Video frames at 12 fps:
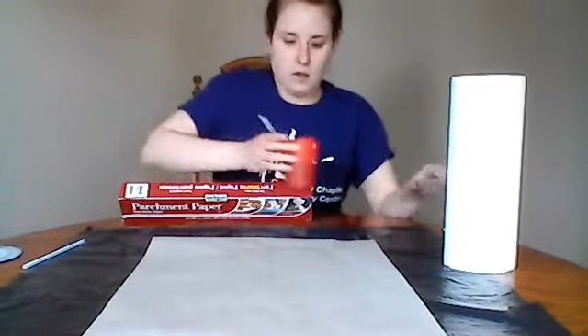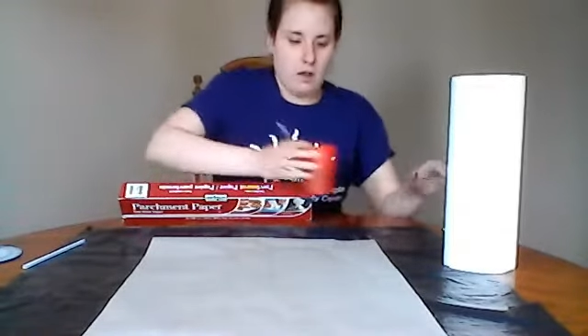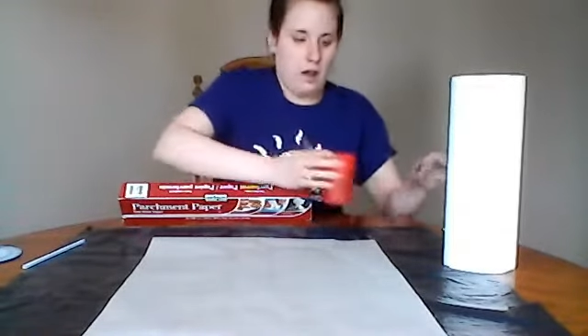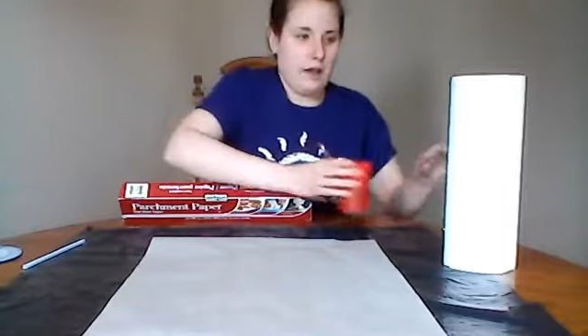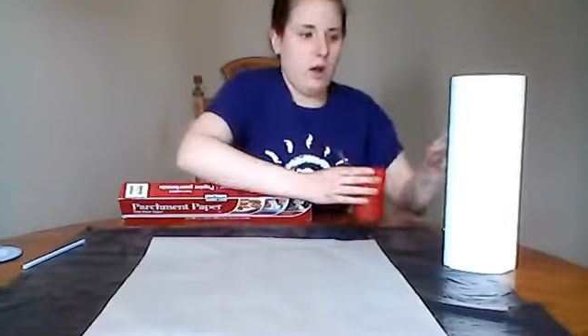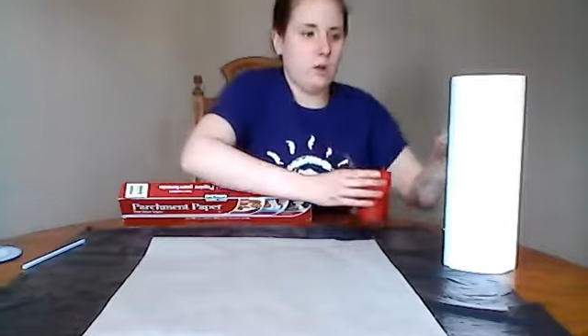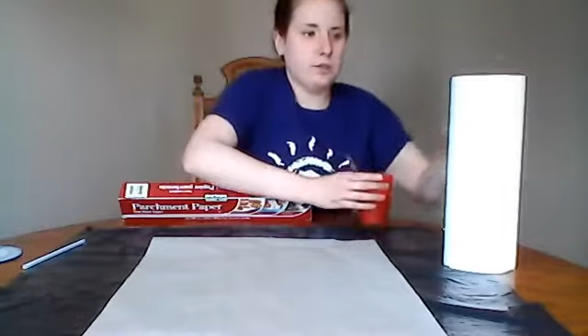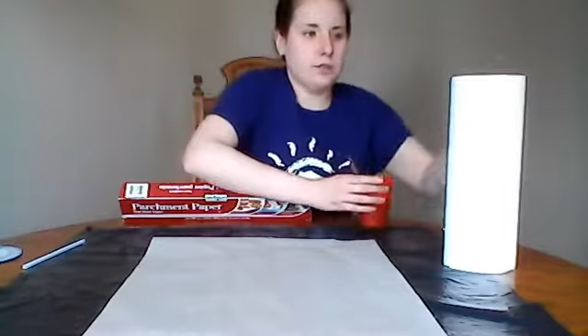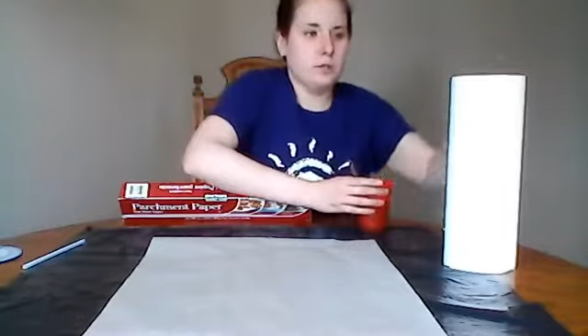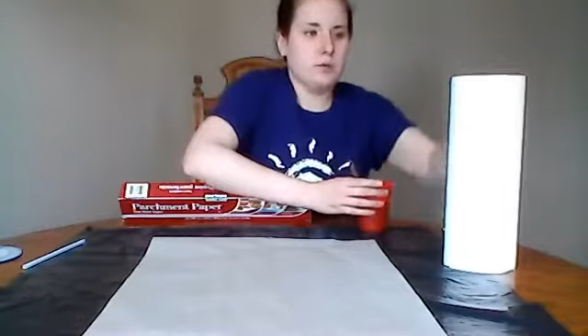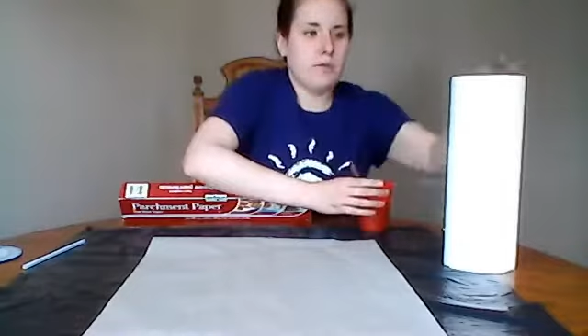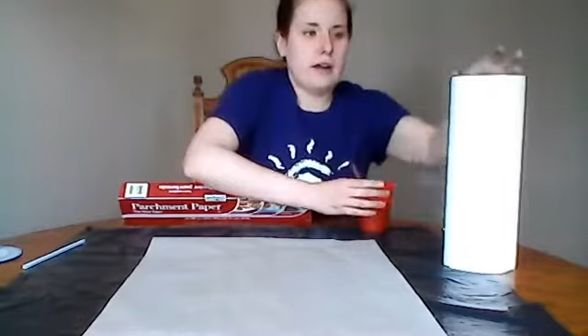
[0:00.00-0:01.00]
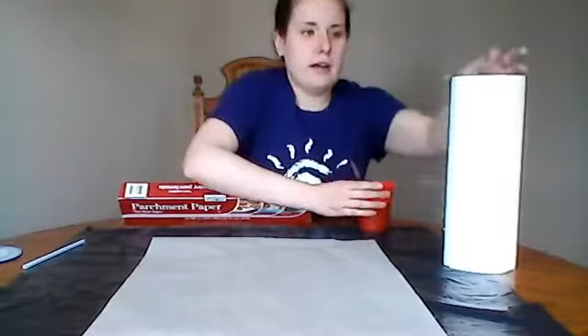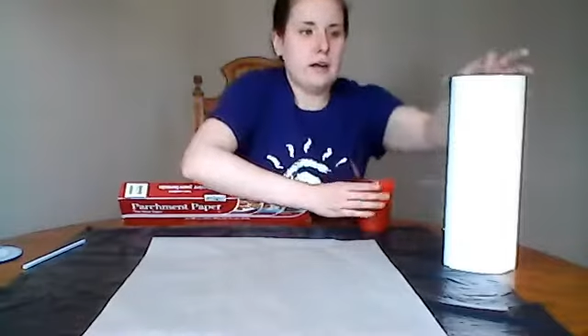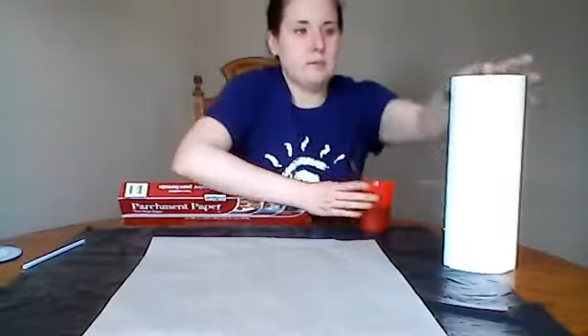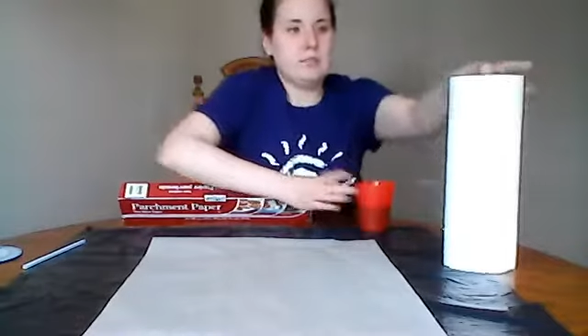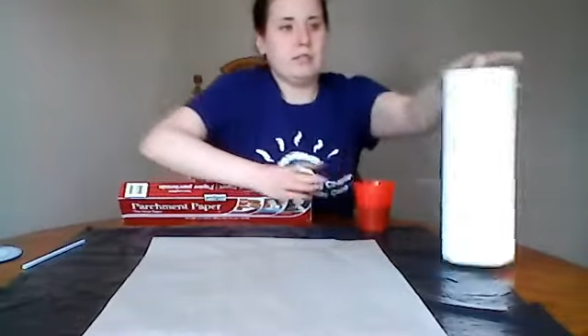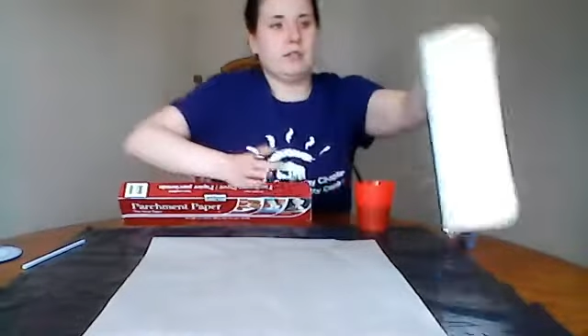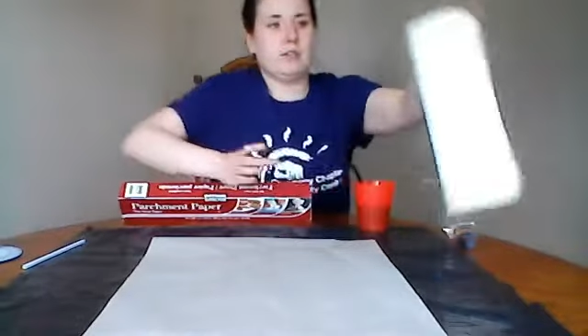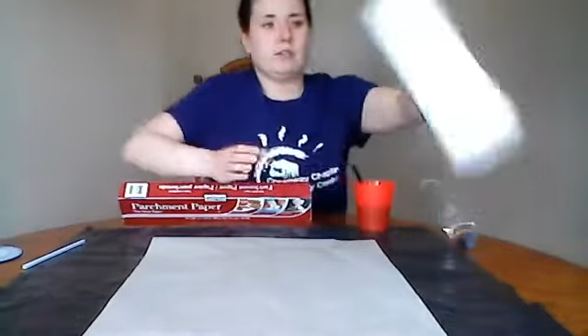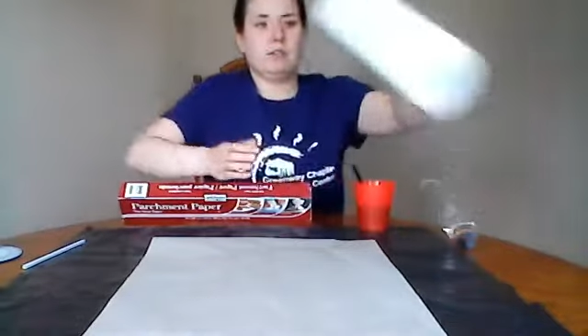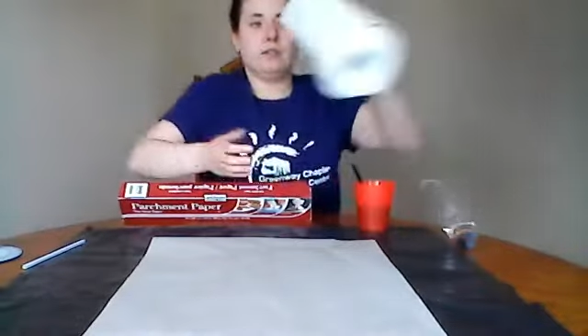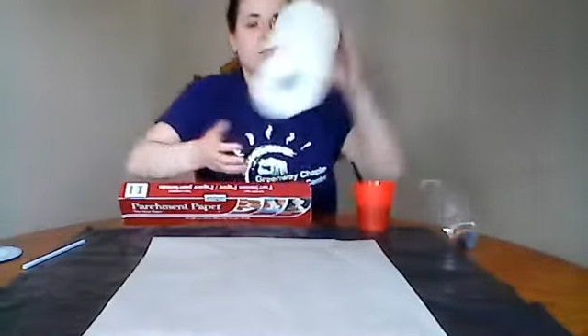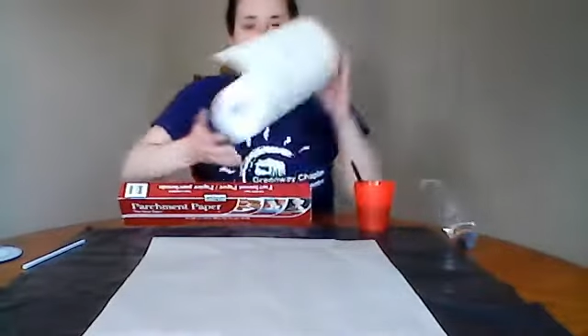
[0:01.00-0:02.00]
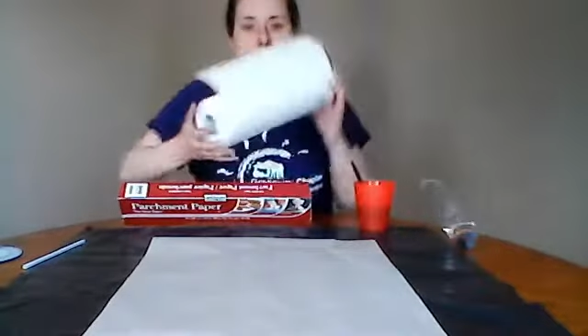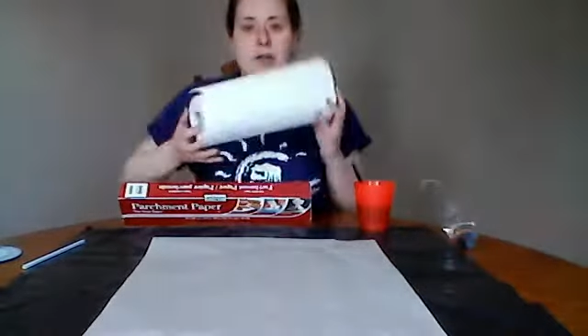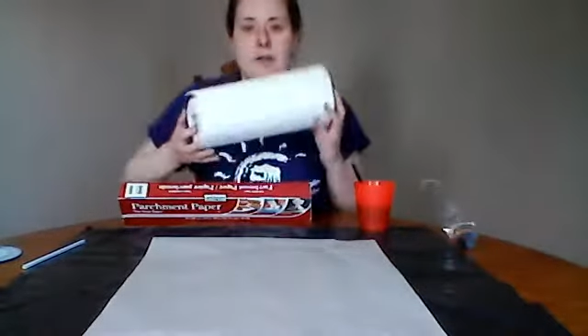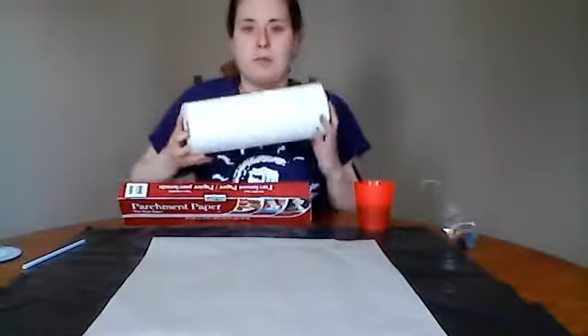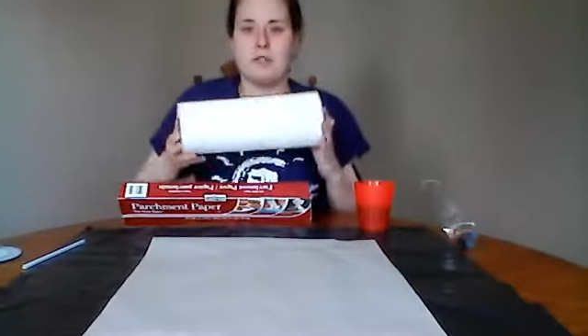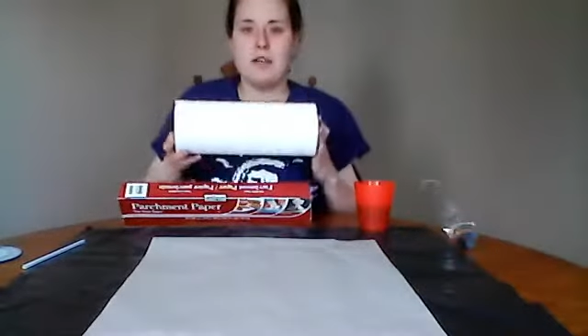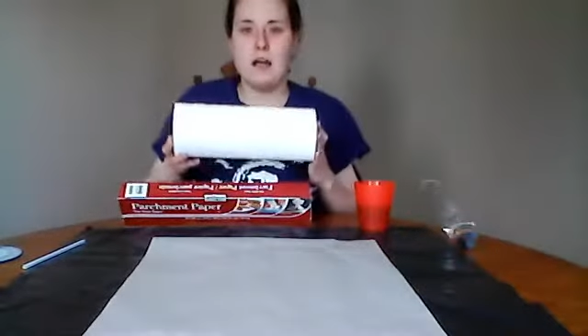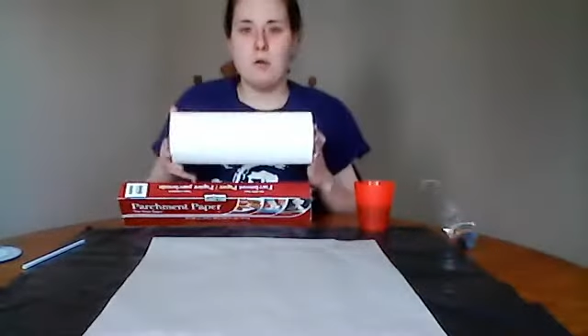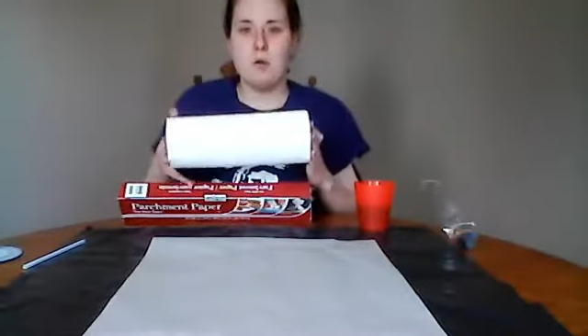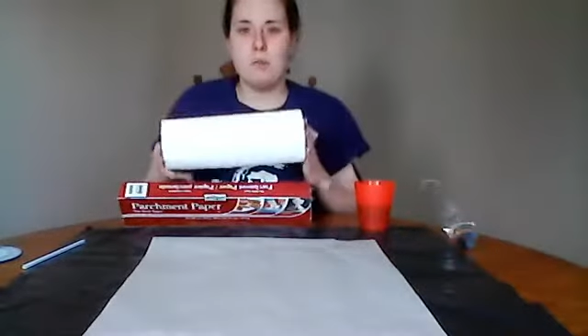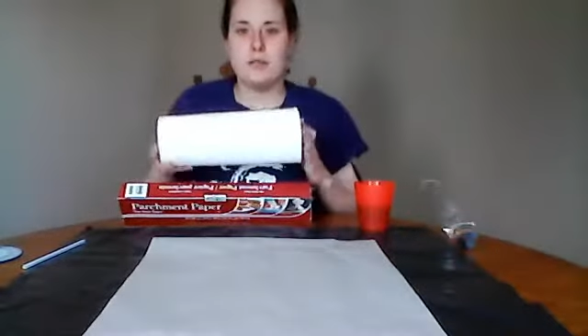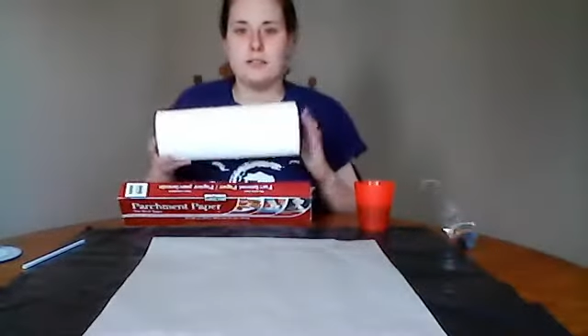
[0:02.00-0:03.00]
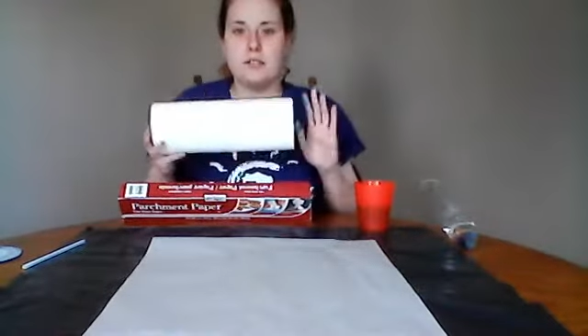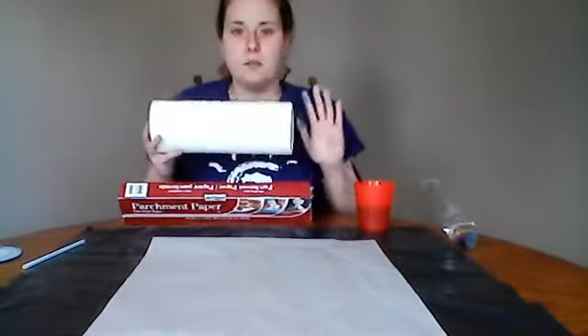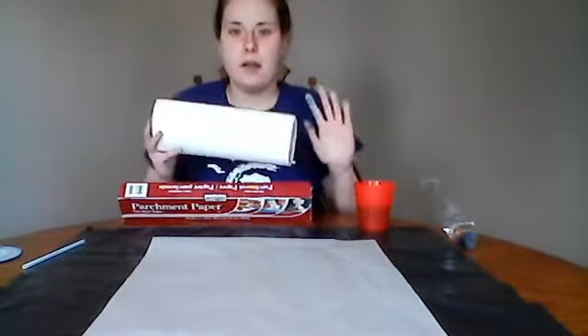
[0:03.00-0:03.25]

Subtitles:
I also grabbed some paper towel because